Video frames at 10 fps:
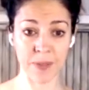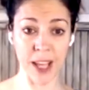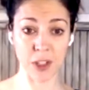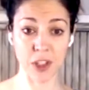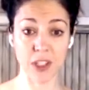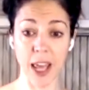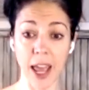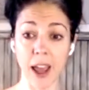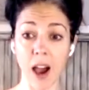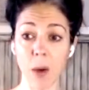Now
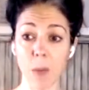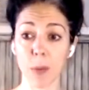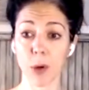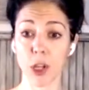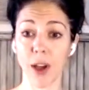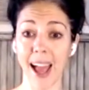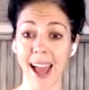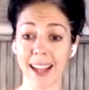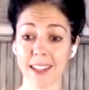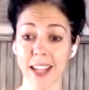stay up. Put your
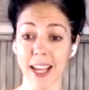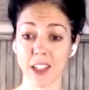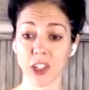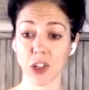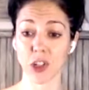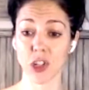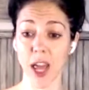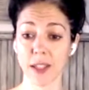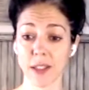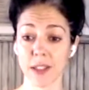hands next to your
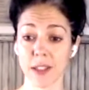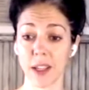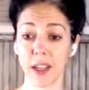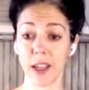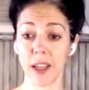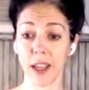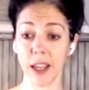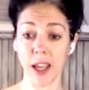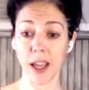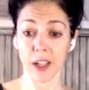chest.
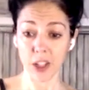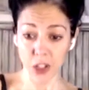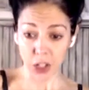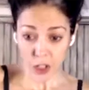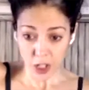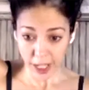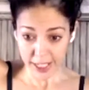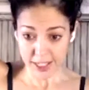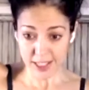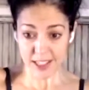Good.
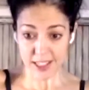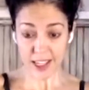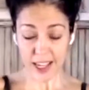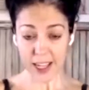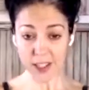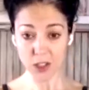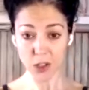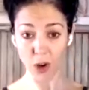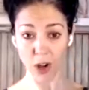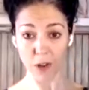Like a
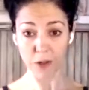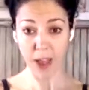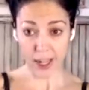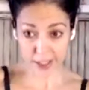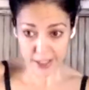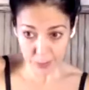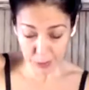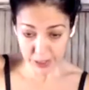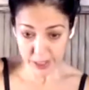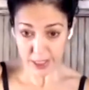seesaw effect. Keep
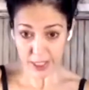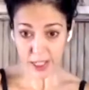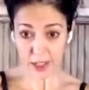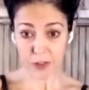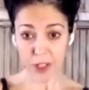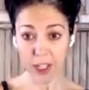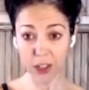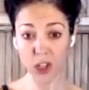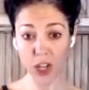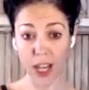lifting
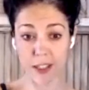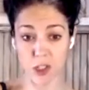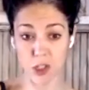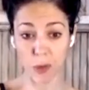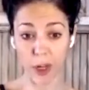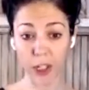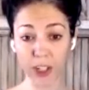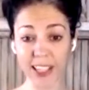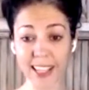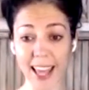your chest as you bring
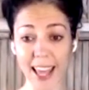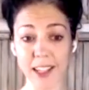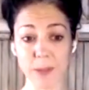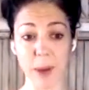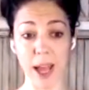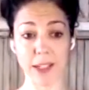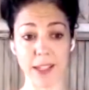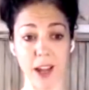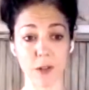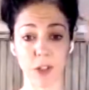your legs back
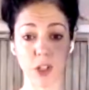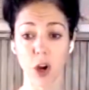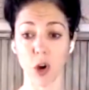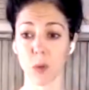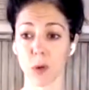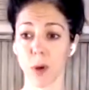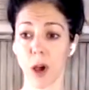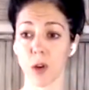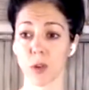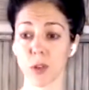down for Cobra
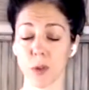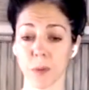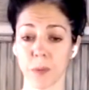Pose.